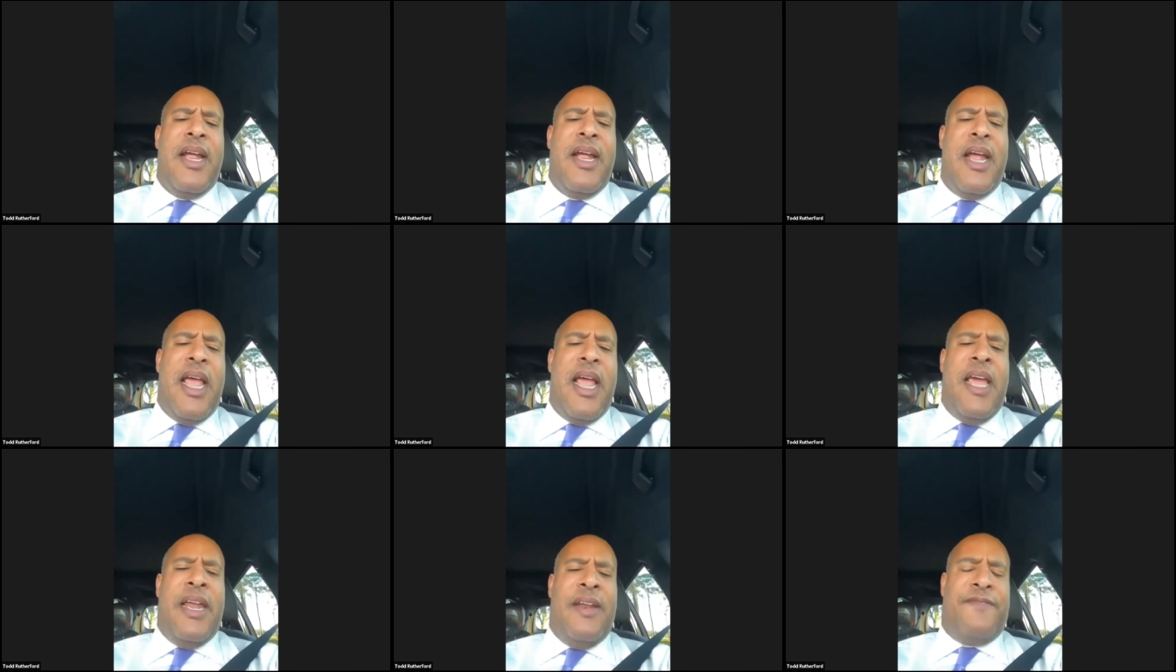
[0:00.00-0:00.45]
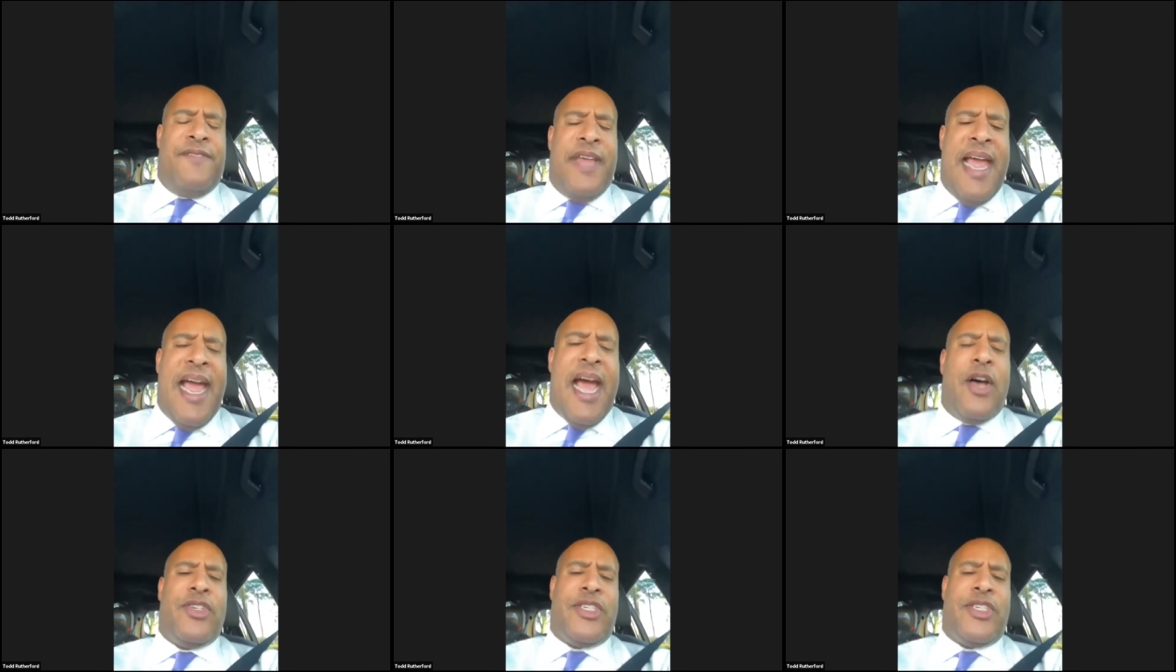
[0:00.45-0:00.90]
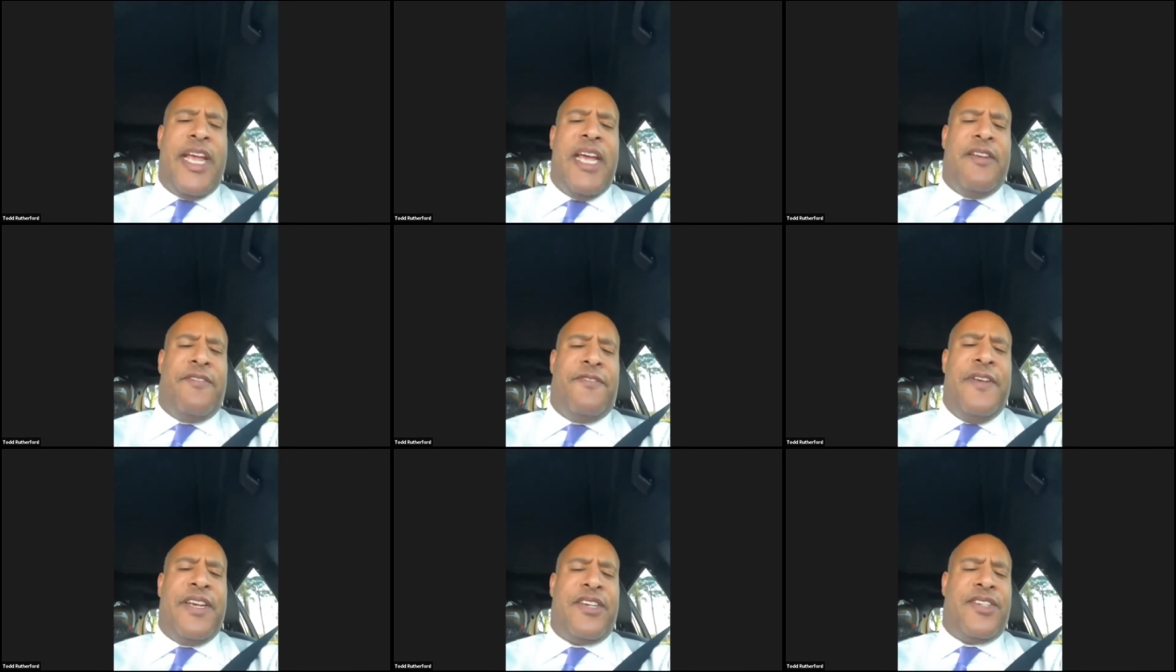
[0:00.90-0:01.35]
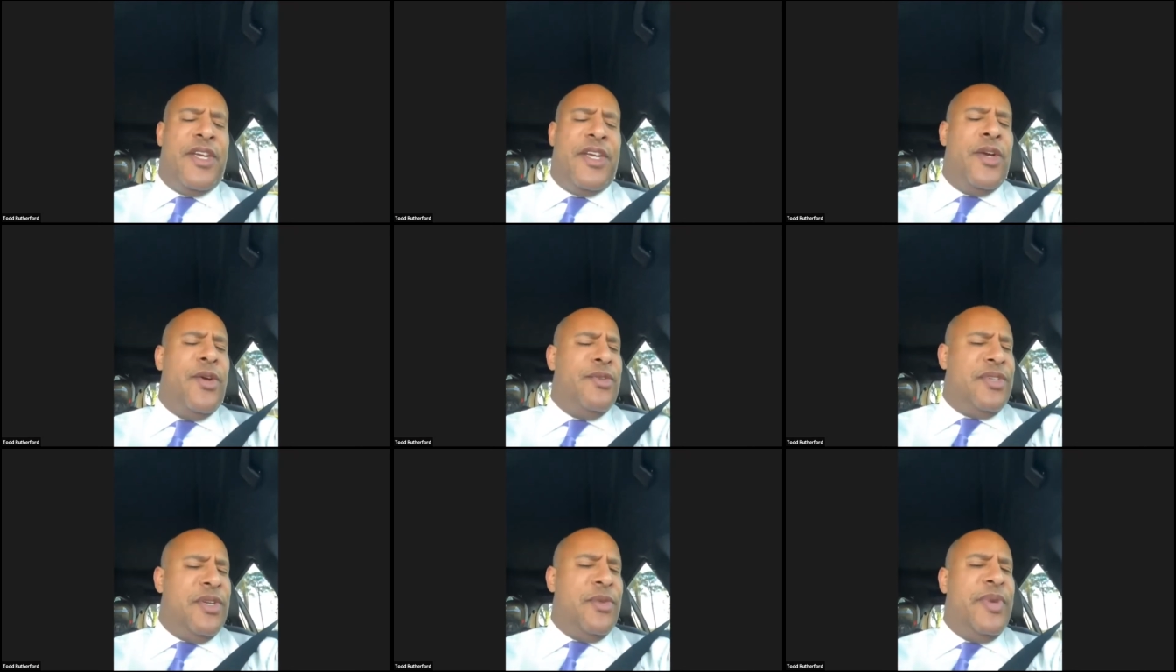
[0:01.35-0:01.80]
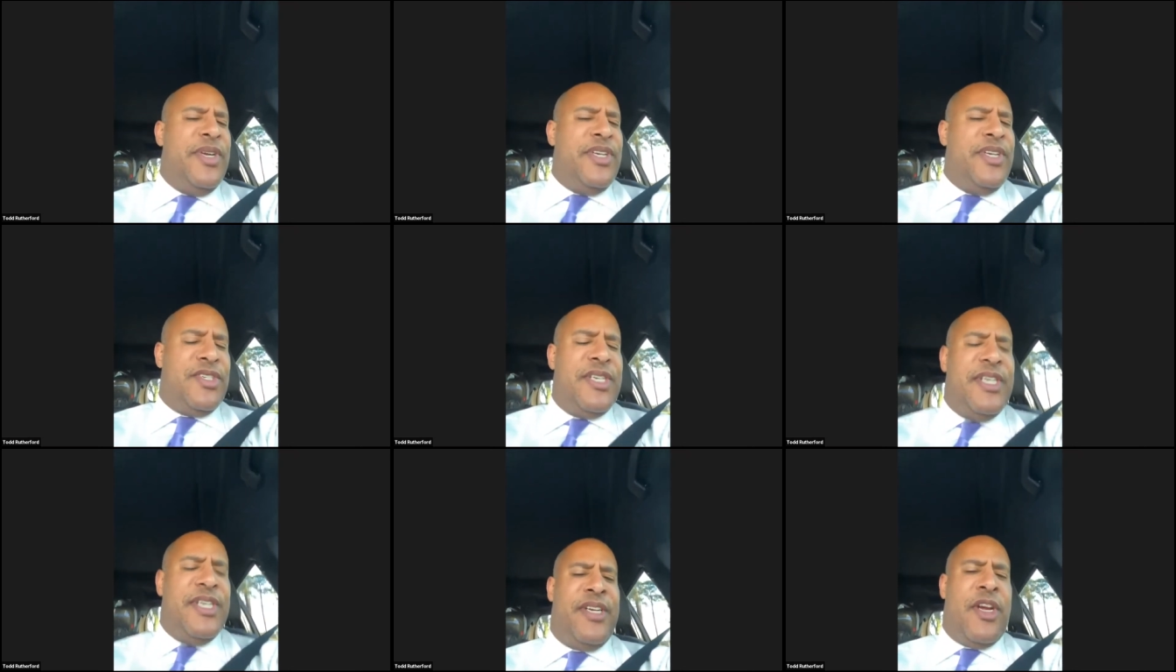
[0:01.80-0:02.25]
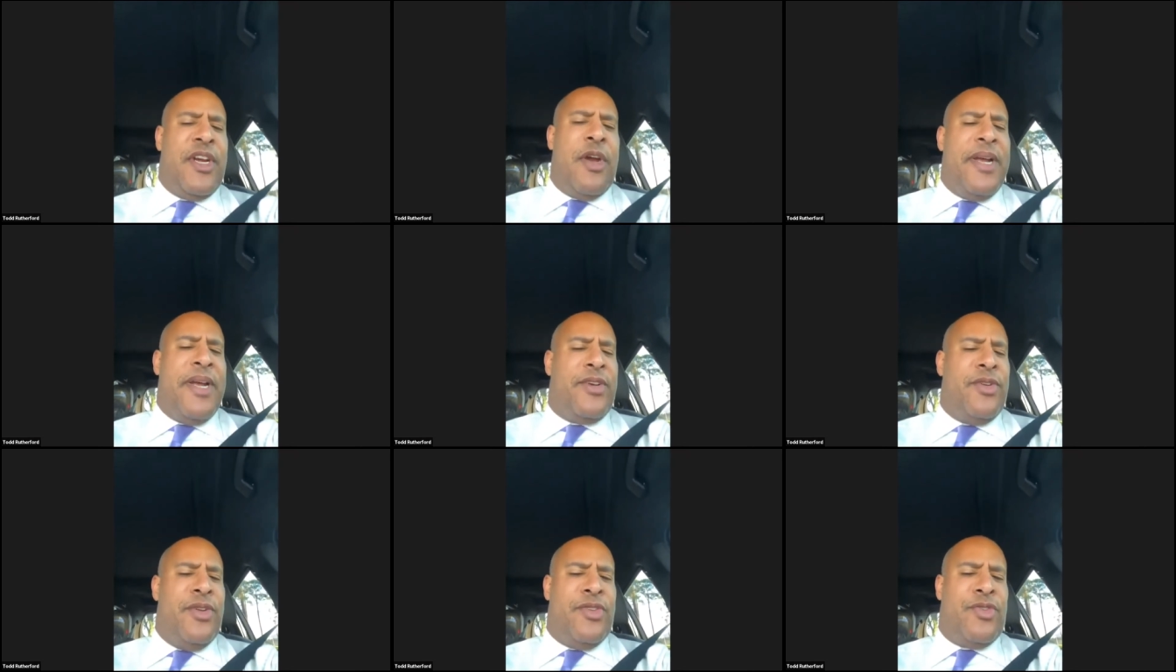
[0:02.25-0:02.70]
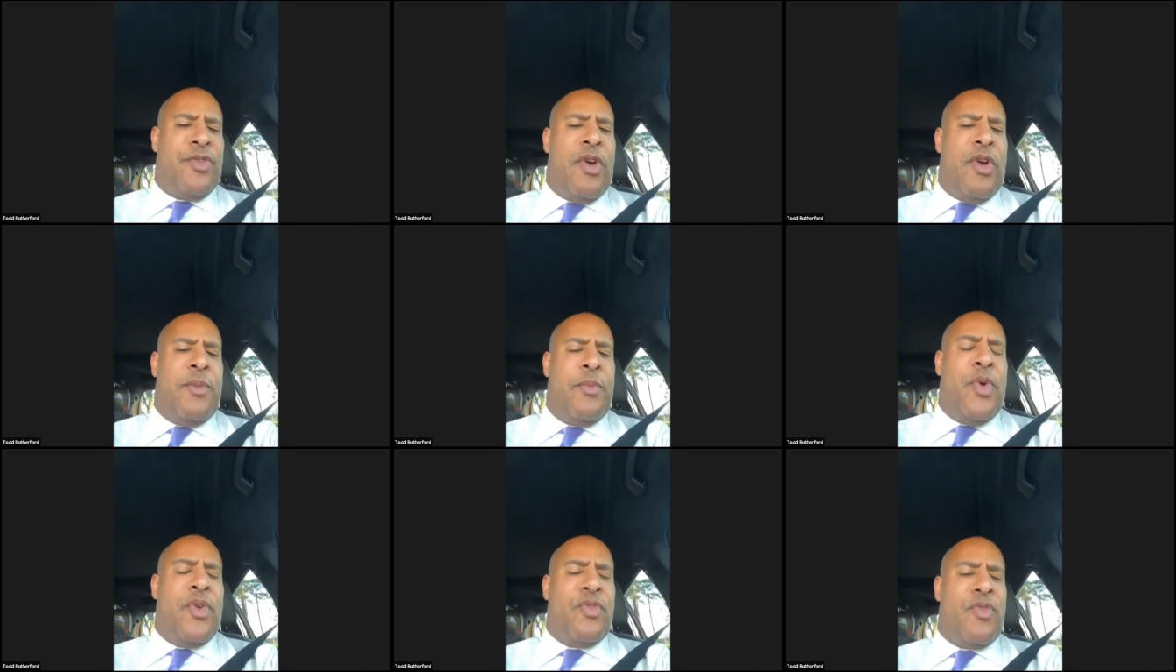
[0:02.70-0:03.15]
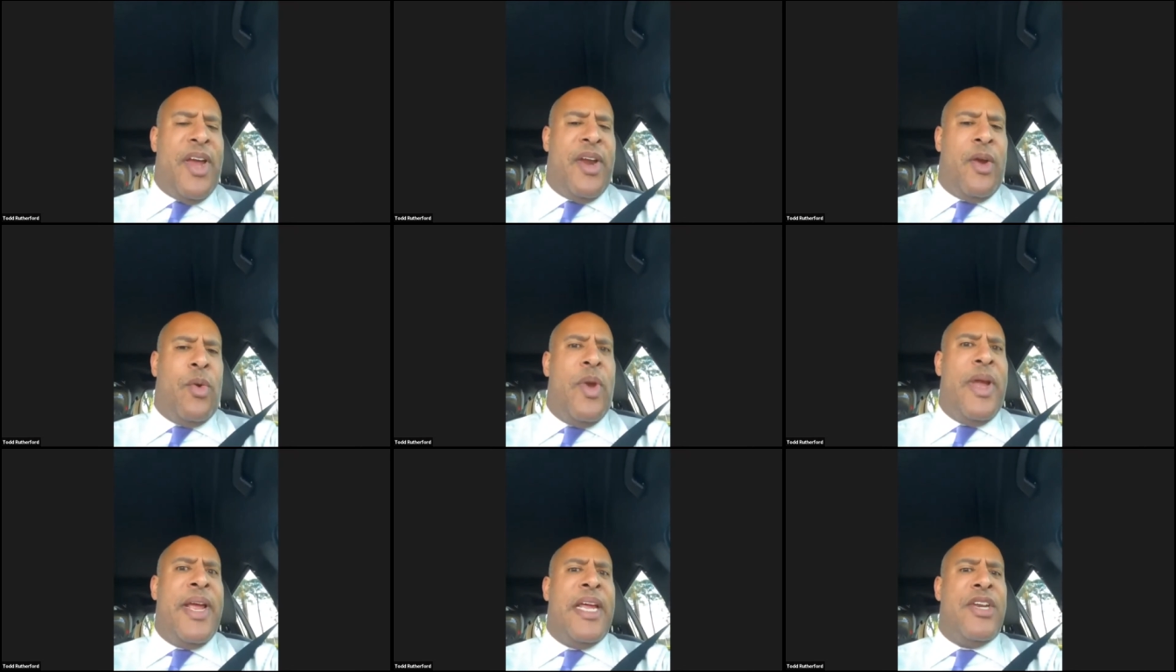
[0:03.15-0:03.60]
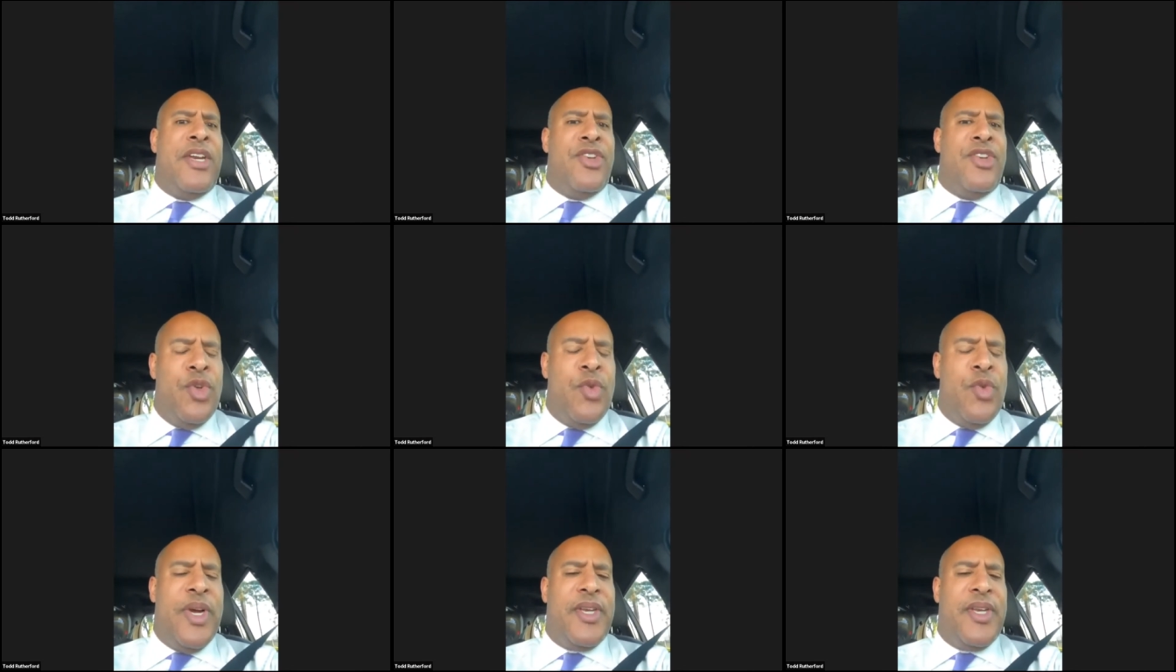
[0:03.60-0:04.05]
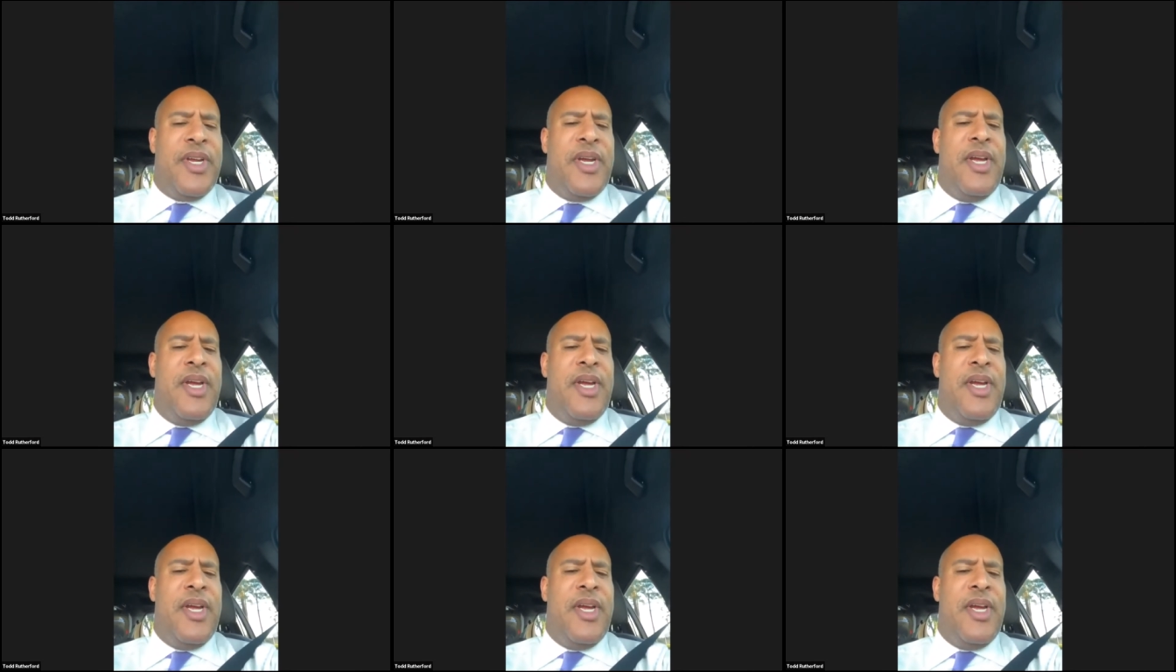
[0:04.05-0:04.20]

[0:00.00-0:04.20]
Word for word: and if the house can't fix those, then we just need to go back to the drawing board right away and do it